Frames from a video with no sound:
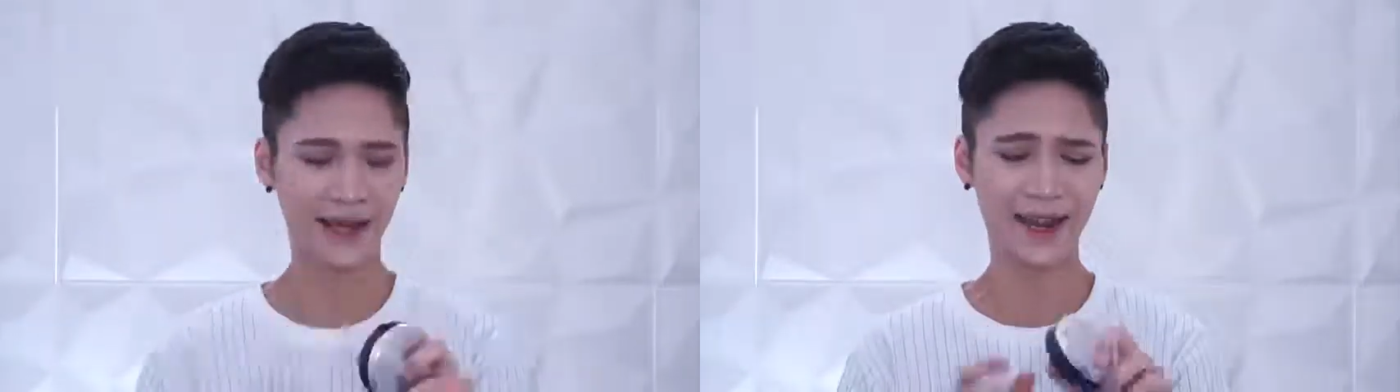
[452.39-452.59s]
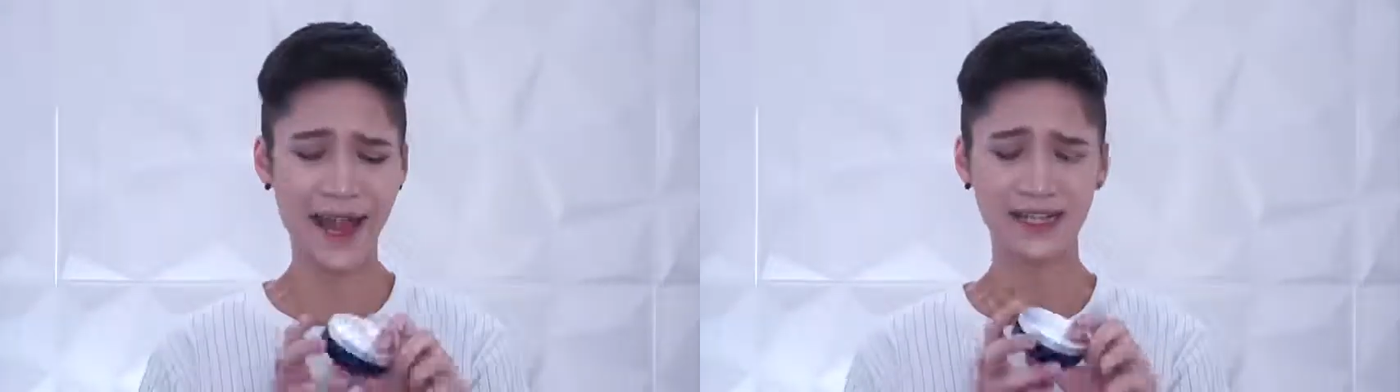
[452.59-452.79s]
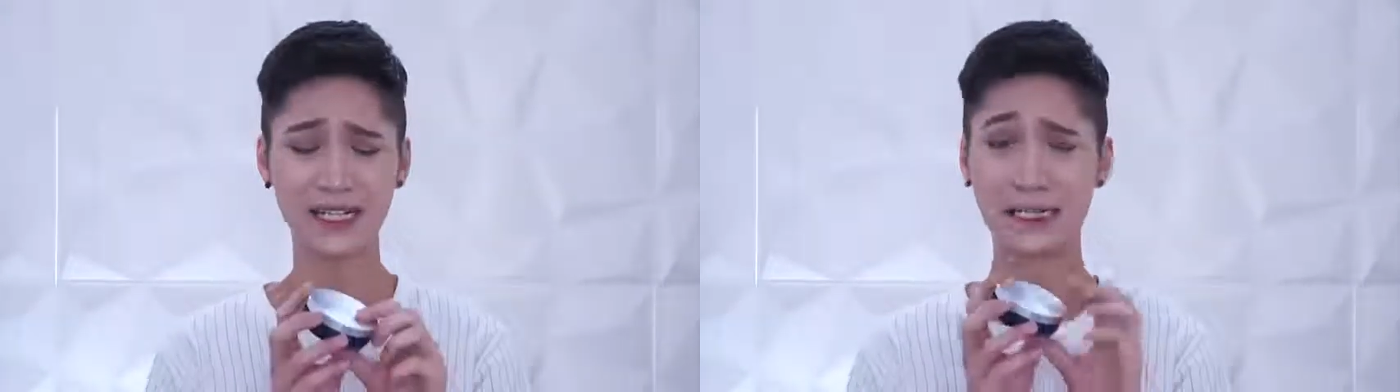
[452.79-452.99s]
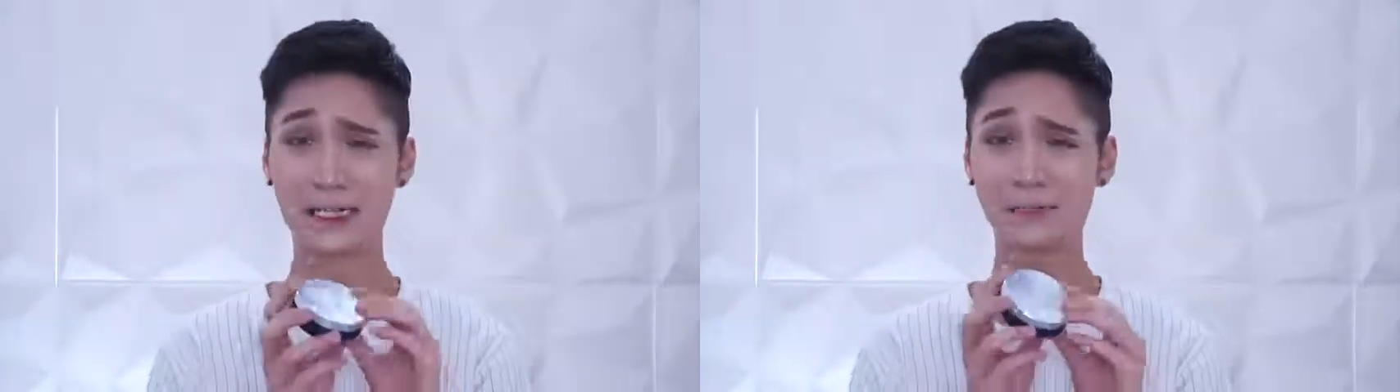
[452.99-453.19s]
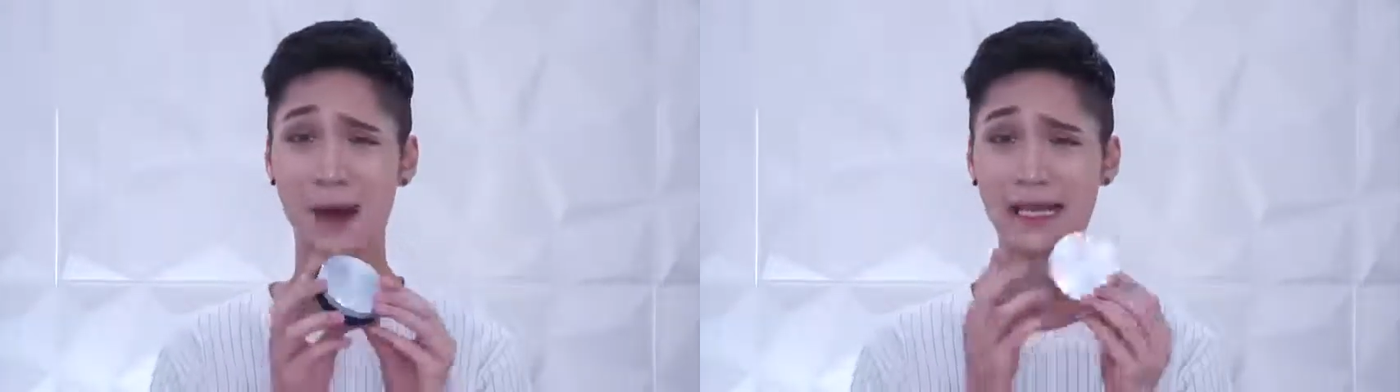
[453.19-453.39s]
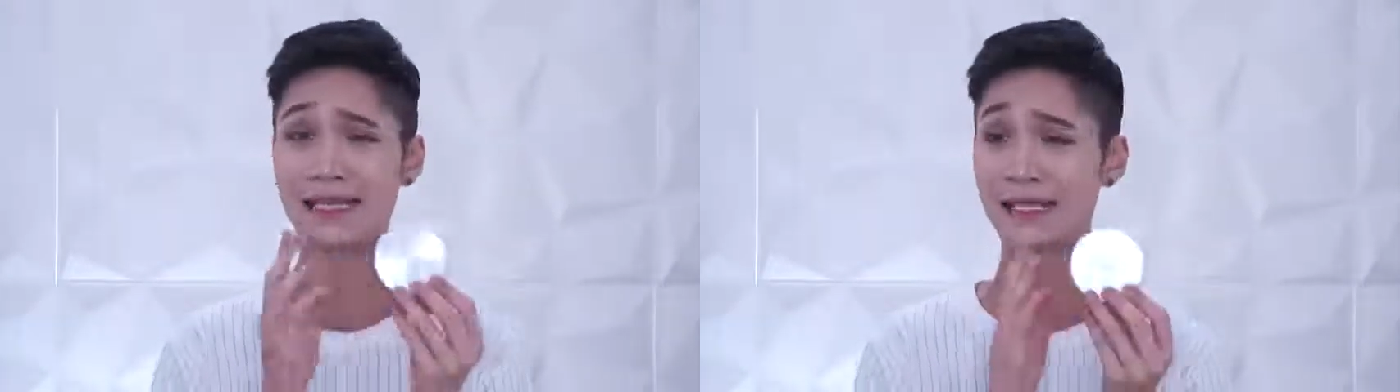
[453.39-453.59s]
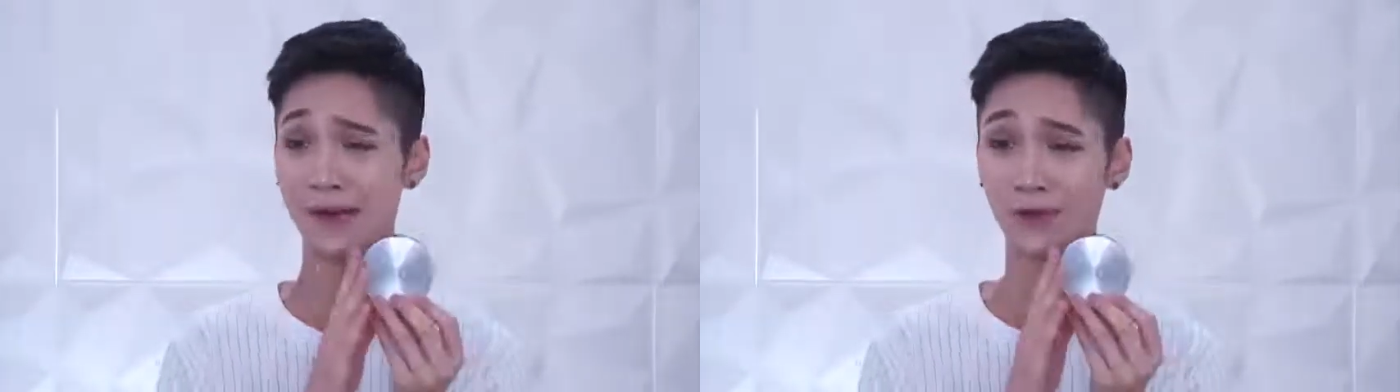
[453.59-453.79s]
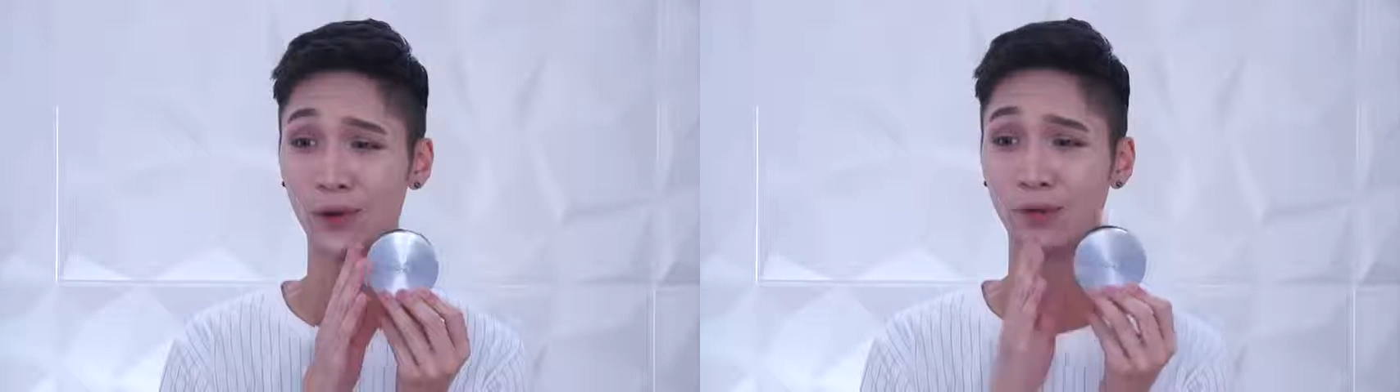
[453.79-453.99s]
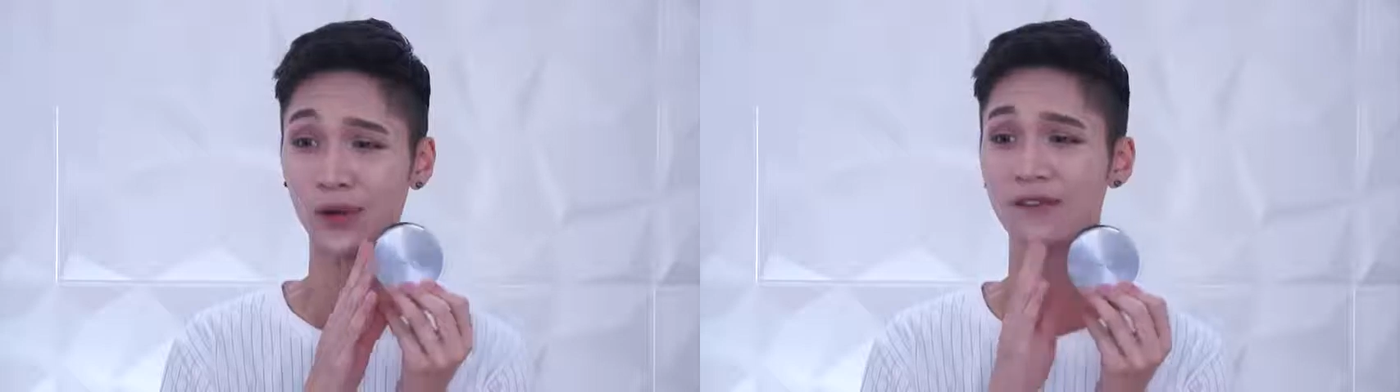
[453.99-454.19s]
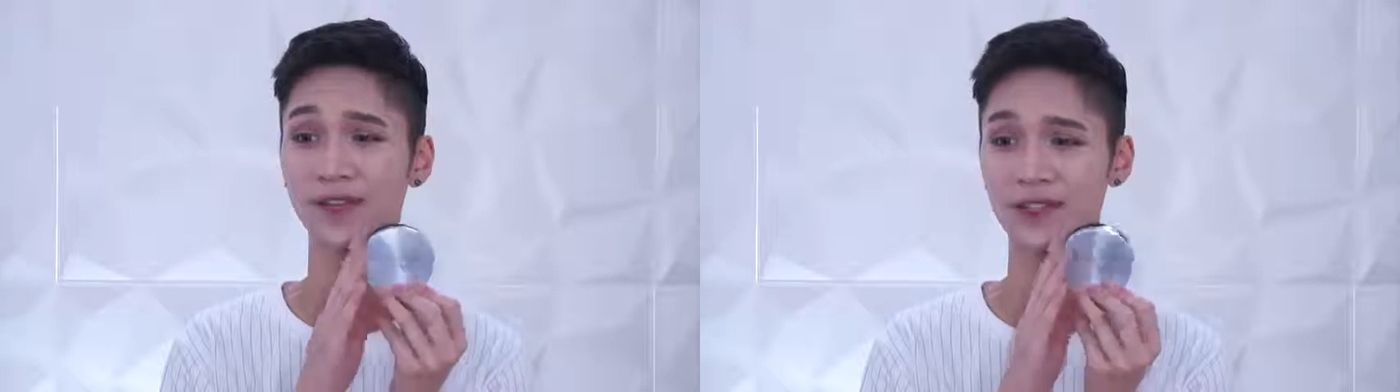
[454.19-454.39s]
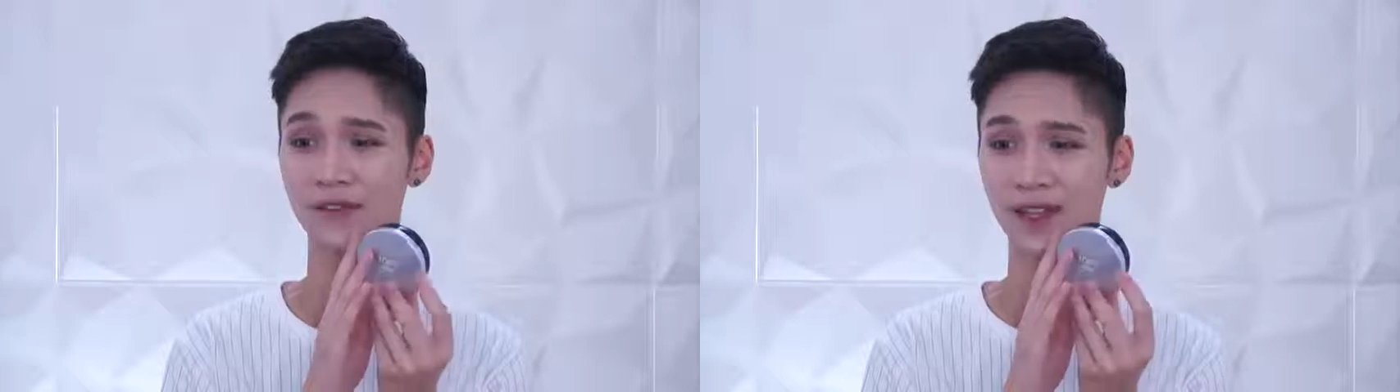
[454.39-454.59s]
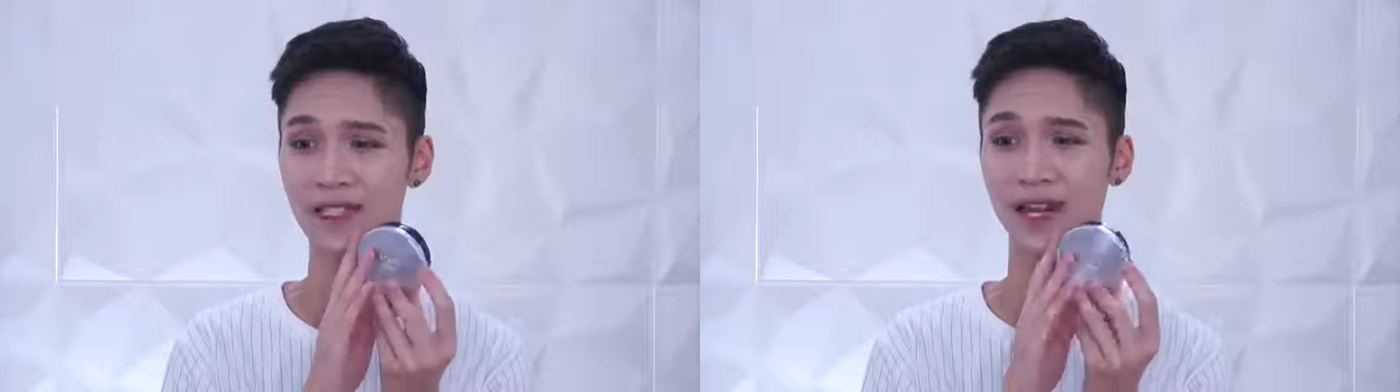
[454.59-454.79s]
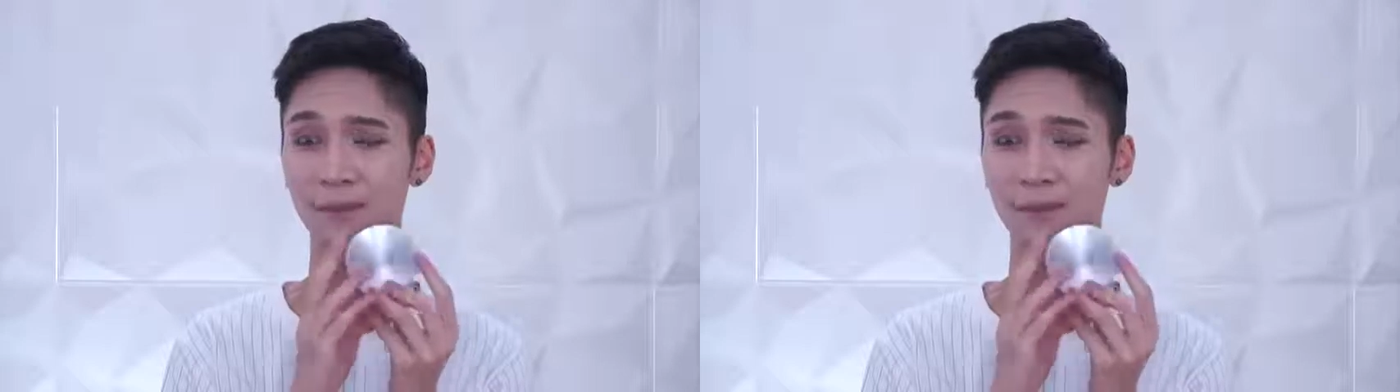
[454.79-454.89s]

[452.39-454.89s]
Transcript: And I actually did buy several refills of this,